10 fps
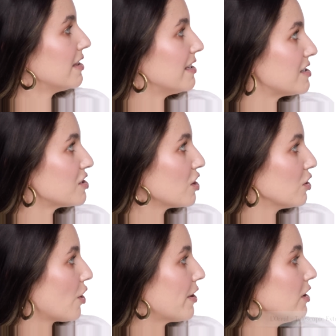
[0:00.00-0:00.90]
This is the
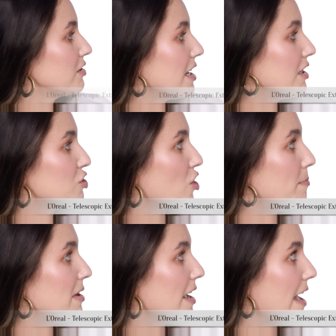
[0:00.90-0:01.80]
L'Oreal
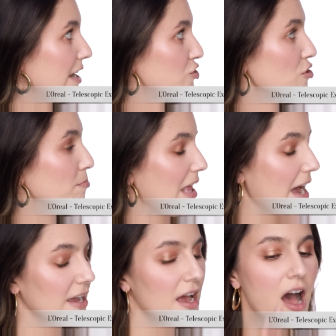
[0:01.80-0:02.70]
Telescopic Extra
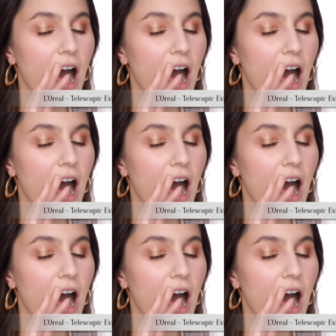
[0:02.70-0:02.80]
Black.